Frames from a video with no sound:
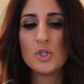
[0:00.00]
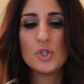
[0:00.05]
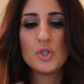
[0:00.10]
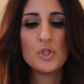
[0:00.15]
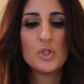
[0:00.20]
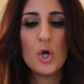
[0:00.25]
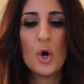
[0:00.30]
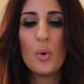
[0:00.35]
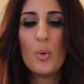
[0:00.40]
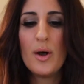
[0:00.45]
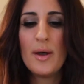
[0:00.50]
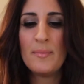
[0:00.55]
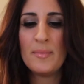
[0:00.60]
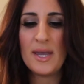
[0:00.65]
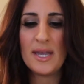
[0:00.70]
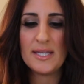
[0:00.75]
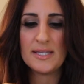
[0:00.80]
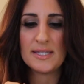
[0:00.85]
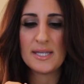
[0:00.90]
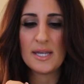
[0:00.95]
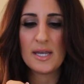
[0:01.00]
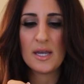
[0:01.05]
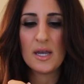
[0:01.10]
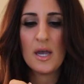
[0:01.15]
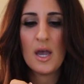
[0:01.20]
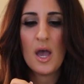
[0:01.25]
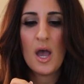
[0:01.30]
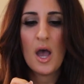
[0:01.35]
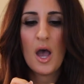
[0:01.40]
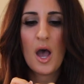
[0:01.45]
so amazing.
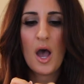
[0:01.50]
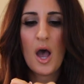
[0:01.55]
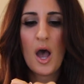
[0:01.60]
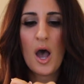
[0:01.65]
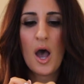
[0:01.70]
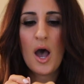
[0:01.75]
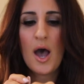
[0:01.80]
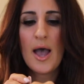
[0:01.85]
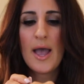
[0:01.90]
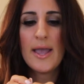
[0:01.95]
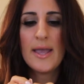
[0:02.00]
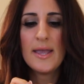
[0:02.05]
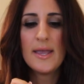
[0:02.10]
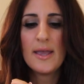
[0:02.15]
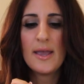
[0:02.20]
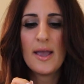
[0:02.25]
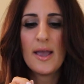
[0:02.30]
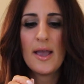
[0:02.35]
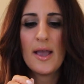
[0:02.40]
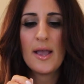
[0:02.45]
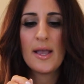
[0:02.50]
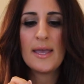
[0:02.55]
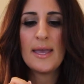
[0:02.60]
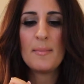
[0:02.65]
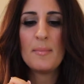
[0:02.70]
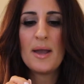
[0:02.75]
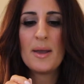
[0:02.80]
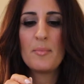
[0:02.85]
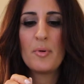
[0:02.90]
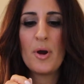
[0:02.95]
I get my